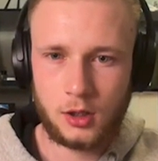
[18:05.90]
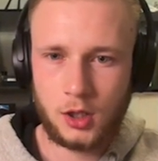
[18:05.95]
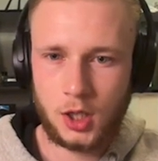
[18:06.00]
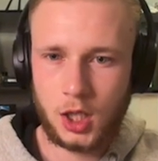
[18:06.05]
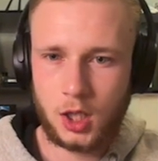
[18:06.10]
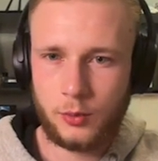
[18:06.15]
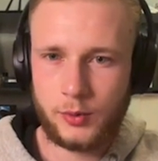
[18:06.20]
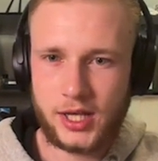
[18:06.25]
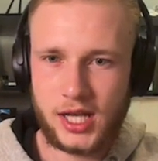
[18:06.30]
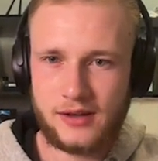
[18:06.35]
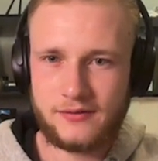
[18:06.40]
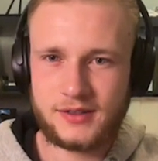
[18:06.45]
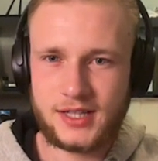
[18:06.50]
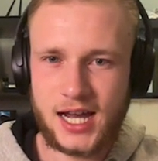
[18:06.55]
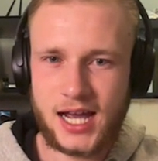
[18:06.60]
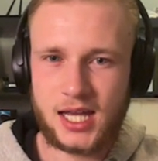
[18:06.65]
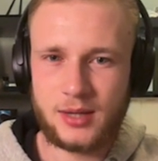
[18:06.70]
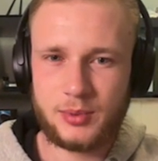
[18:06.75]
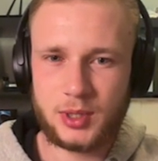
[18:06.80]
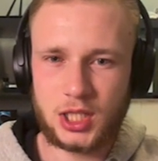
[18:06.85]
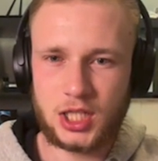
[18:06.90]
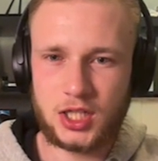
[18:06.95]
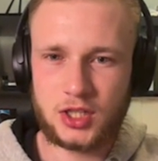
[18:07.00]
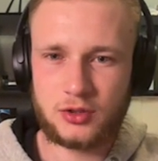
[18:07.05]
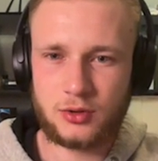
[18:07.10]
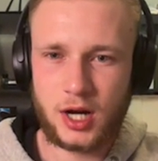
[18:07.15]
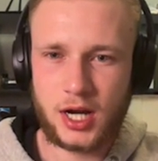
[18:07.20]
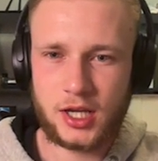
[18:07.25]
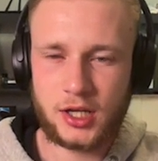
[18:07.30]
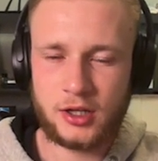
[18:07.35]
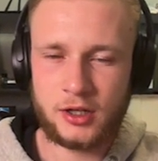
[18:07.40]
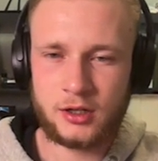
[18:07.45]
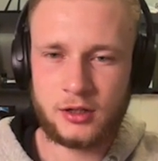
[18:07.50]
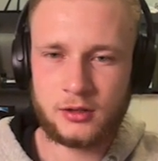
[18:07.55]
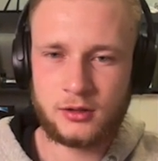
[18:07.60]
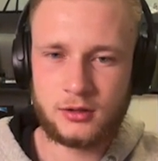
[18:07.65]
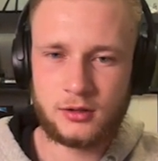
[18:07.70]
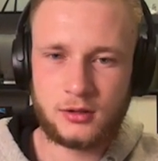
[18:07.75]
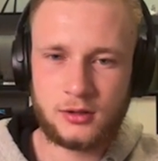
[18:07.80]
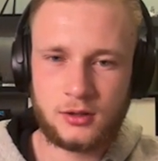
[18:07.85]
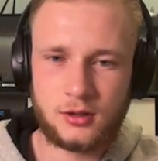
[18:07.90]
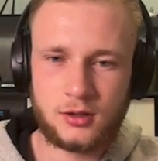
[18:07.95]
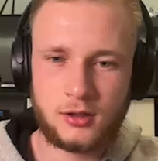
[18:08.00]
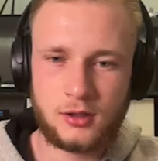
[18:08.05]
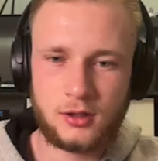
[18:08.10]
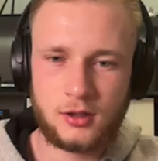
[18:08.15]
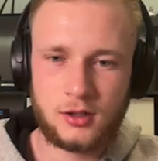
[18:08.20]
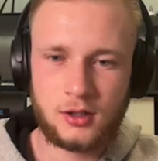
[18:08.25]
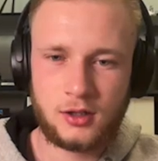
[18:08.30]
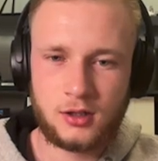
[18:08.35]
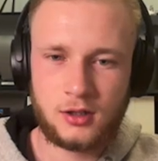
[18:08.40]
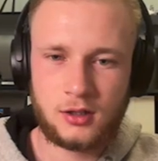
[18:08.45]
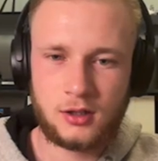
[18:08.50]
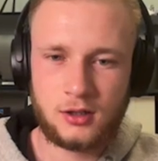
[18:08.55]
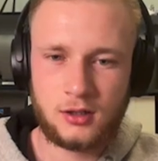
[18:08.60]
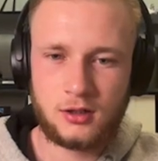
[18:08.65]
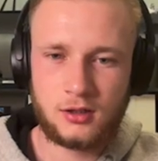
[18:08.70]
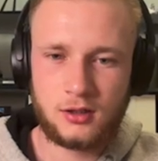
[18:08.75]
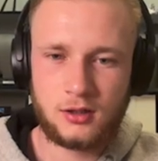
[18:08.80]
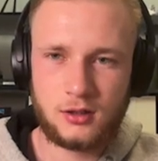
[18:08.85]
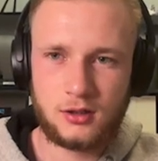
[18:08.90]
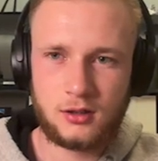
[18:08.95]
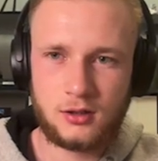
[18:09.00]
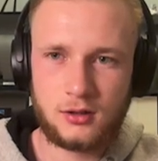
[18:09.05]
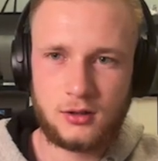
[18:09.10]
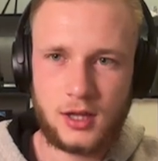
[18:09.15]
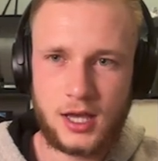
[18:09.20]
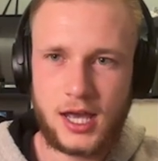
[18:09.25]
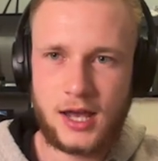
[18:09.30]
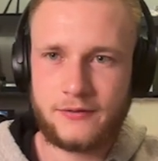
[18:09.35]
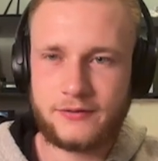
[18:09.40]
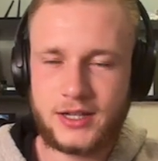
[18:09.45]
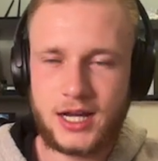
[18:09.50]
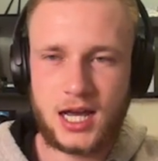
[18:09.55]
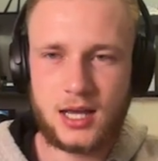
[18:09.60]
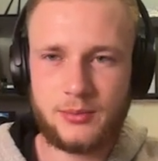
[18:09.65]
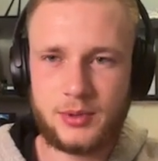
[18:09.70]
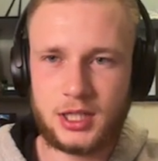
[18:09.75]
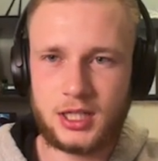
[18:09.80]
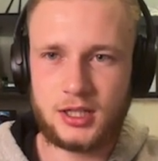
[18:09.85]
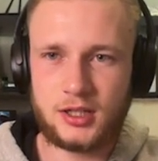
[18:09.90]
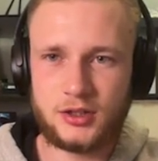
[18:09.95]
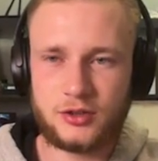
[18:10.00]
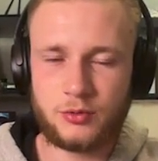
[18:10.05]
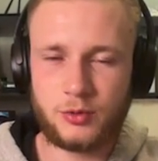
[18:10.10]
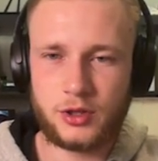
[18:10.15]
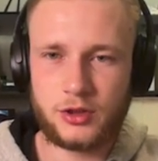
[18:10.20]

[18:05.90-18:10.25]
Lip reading: we have diabetes right here. They have diabetes with